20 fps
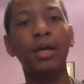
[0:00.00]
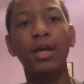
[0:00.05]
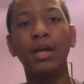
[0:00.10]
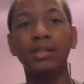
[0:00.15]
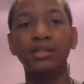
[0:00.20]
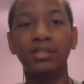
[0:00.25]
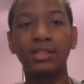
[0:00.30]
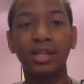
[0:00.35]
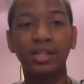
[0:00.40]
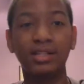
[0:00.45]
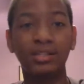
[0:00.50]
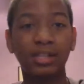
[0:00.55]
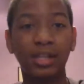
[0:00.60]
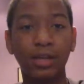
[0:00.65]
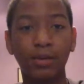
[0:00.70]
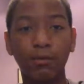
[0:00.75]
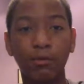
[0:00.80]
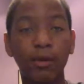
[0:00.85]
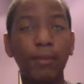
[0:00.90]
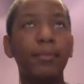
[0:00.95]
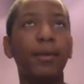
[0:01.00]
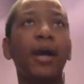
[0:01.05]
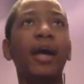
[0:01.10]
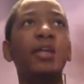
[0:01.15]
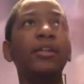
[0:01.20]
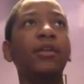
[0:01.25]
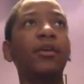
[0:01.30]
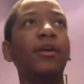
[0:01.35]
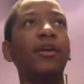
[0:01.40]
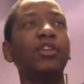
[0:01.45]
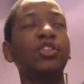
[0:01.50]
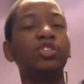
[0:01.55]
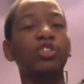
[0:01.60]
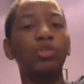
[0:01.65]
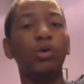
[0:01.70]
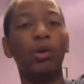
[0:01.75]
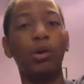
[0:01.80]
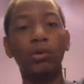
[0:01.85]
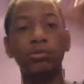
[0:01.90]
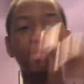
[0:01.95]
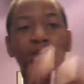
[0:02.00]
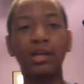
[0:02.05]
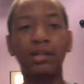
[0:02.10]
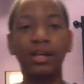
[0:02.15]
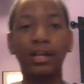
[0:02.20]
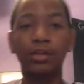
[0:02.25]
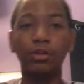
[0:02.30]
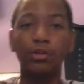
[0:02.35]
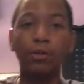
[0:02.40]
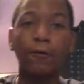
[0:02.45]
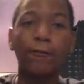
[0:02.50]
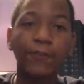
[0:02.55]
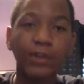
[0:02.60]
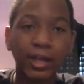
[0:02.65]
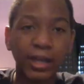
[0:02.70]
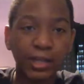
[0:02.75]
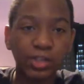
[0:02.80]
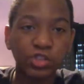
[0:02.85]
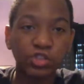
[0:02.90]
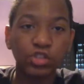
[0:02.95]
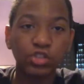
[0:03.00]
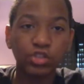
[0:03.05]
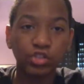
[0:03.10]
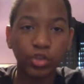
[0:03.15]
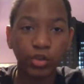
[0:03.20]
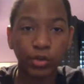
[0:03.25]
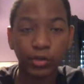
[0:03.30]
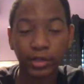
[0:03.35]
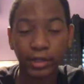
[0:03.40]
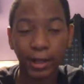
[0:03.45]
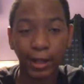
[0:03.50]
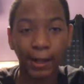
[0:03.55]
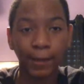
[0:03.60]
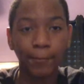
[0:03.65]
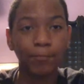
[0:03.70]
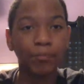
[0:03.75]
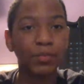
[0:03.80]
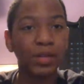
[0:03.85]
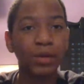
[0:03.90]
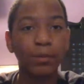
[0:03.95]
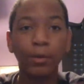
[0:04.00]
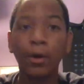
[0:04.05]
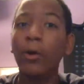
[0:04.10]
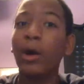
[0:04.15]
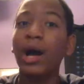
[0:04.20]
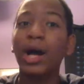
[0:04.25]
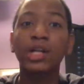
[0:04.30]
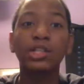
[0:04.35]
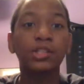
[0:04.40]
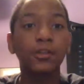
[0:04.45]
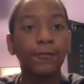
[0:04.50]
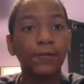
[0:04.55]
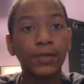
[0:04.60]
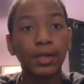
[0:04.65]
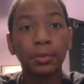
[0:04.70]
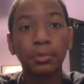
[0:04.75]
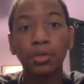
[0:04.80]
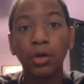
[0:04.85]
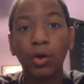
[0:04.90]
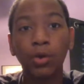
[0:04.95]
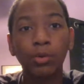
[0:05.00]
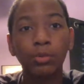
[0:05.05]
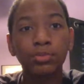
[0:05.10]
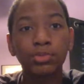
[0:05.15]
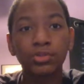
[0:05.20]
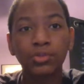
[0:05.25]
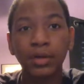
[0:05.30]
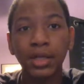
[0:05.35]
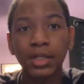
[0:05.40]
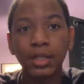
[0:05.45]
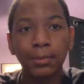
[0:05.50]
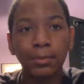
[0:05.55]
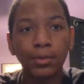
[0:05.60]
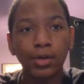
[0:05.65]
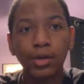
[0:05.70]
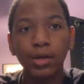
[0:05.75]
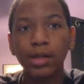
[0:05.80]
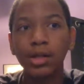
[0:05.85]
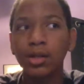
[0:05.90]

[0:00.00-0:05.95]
Say set a reminder, it'll show up top like a notification to show you that. It won't actually fill up the home screen no more.